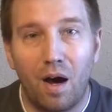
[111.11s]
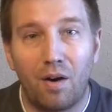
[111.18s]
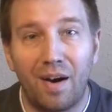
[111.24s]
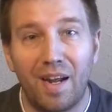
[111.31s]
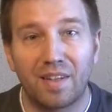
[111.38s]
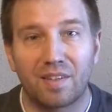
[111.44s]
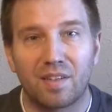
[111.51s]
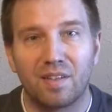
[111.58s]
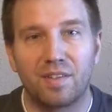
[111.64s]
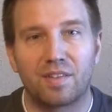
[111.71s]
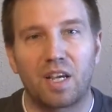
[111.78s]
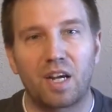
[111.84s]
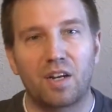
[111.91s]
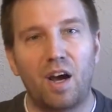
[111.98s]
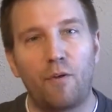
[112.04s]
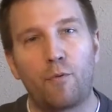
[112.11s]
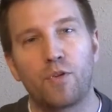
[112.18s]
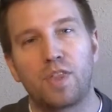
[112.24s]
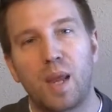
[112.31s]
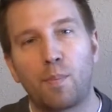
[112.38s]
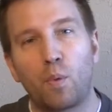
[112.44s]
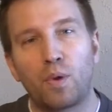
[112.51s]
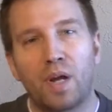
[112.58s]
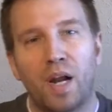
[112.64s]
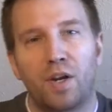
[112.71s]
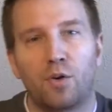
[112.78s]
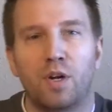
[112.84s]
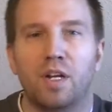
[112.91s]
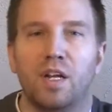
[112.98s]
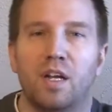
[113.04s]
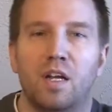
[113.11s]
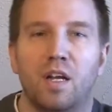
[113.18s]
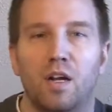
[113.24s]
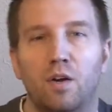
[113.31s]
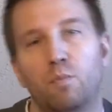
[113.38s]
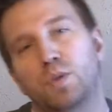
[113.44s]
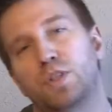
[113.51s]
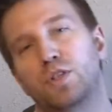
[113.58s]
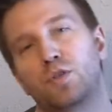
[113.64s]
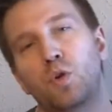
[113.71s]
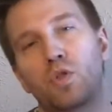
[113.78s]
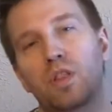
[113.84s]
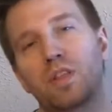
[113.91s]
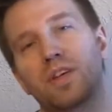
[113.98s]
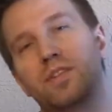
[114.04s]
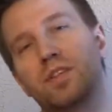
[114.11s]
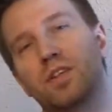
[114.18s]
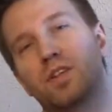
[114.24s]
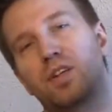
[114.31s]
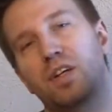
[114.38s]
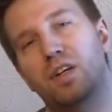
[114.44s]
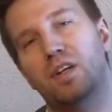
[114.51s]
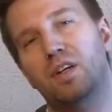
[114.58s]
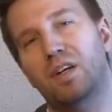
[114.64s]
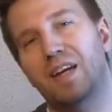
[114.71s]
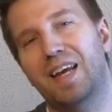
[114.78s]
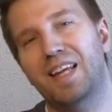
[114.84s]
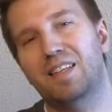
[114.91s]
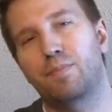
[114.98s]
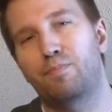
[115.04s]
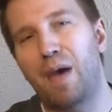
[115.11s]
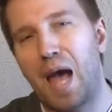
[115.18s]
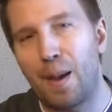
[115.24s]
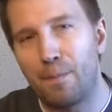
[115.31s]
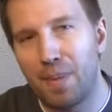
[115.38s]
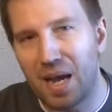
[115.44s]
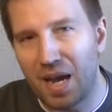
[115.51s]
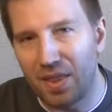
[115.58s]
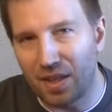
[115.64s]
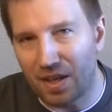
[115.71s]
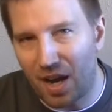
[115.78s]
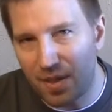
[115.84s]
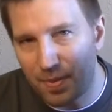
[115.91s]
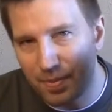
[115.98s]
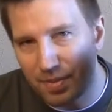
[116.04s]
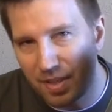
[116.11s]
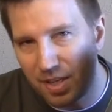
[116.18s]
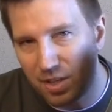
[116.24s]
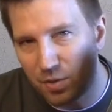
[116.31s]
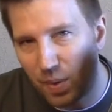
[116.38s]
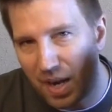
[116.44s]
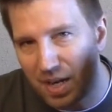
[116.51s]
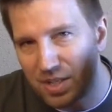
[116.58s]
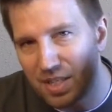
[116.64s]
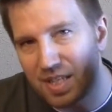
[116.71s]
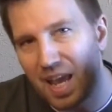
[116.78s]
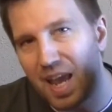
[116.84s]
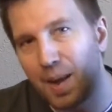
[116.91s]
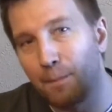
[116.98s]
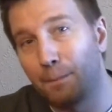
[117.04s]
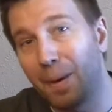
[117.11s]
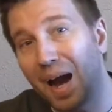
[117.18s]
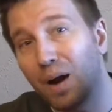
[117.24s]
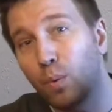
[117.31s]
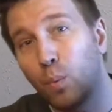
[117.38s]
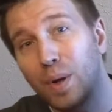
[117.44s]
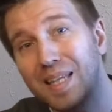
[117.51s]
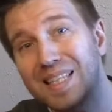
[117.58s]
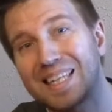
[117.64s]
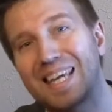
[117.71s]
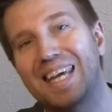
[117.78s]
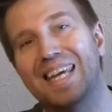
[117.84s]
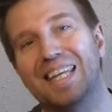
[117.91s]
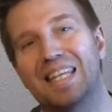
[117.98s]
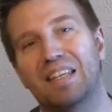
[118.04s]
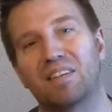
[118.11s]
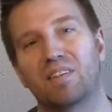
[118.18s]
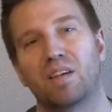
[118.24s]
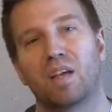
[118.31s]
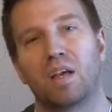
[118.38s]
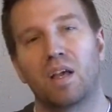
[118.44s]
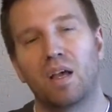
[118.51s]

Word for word: Alright, let's kick it off with number one hundred, which is new to the list this year. It's Batman, the Gotham City strategy game by WizKids.